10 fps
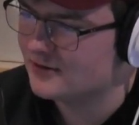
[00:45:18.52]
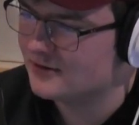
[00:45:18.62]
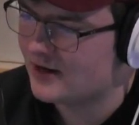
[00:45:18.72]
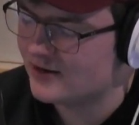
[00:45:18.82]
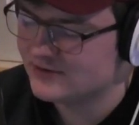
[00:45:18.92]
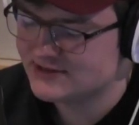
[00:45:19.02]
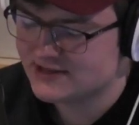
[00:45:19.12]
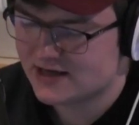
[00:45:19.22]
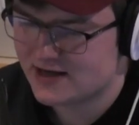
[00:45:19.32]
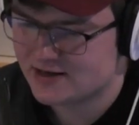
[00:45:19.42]
I would
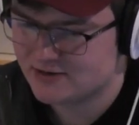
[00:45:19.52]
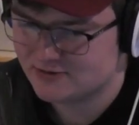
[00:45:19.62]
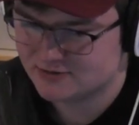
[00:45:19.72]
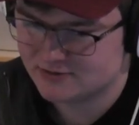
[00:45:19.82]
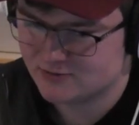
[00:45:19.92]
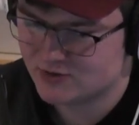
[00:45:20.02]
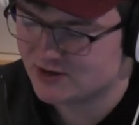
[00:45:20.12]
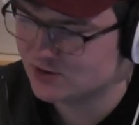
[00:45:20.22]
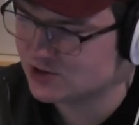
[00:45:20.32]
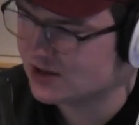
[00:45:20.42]
say
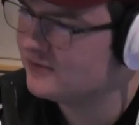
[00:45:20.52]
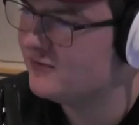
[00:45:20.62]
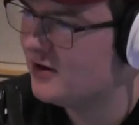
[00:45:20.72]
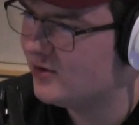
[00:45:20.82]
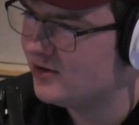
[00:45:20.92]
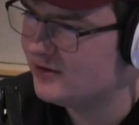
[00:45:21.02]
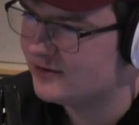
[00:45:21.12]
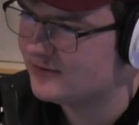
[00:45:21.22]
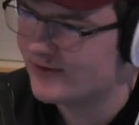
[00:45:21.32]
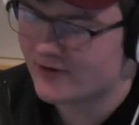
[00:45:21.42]
being a chicken farmer,
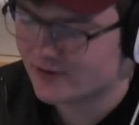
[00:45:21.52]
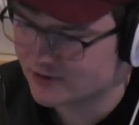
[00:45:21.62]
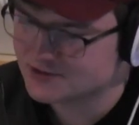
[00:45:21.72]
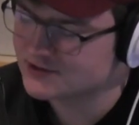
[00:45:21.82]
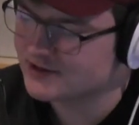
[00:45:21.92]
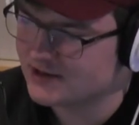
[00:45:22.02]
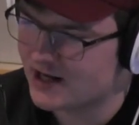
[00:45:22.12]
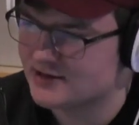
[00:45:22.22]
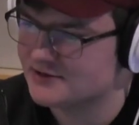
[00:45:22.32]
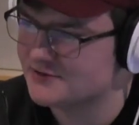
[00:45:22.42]
they're closer to
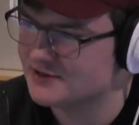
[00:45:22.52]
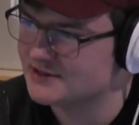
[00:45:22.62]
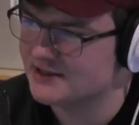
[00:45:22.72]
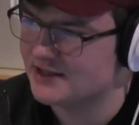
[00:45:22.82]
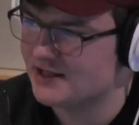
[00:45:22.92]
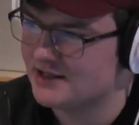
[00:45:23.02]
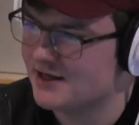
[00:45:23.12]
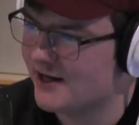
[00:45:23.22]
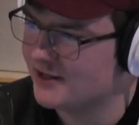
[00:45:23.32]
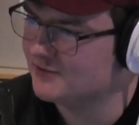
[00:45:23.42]
dinosaurs than any
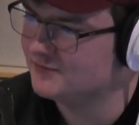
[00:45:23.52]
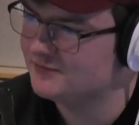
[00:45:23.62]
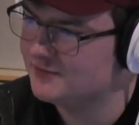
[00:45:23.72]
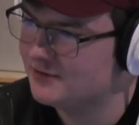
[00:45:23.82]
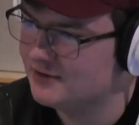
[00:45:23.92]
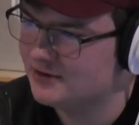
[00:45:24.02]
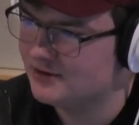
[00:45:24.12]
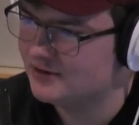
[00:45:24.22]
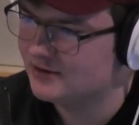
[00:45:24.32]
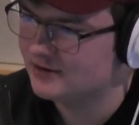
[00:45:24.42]
kind of,
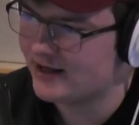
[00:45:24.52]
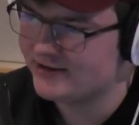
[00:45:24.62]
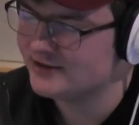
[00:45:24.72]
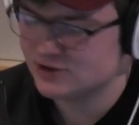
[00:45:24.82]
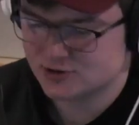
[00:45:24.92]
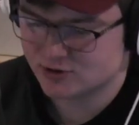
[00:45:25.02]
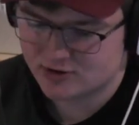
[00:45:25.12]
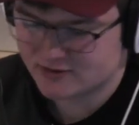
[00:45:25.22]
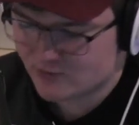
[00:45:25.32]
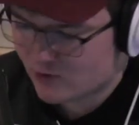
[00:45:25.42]
like
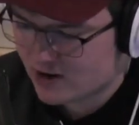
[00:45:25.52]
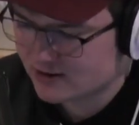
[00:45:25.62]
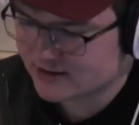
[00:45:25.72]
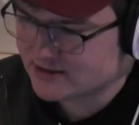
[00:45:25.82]
they walk like